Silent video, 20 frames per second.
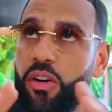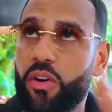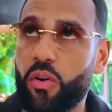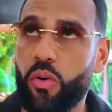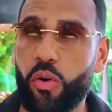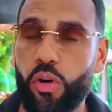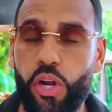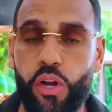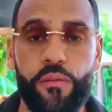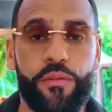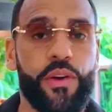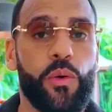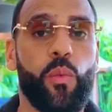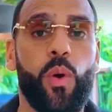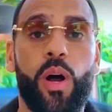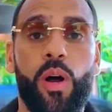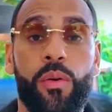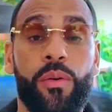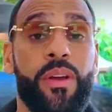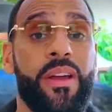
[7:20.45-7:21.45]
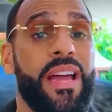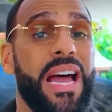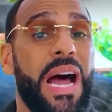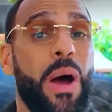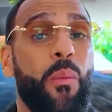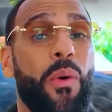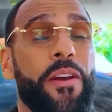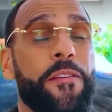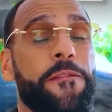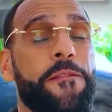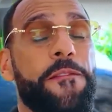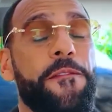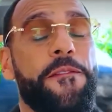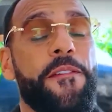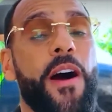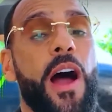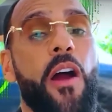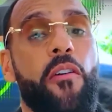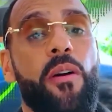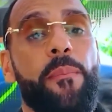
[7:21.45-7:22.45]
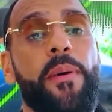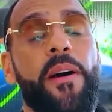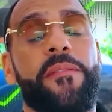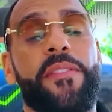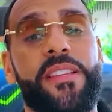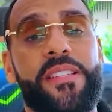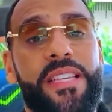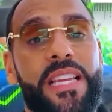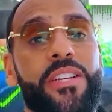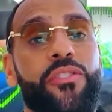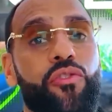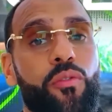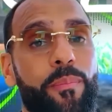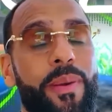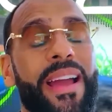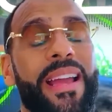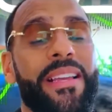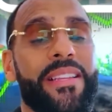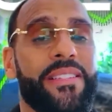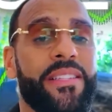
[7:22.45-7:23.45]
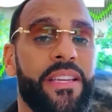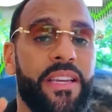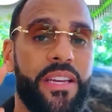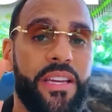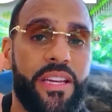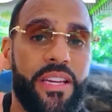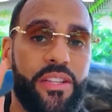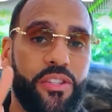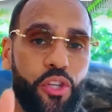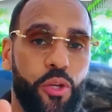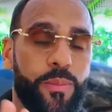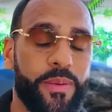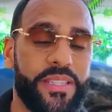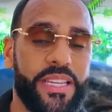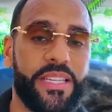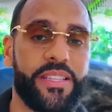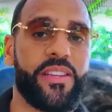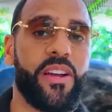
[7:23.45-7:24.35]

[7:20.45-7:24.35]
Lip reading: all over the world and went far above the central bank's 2%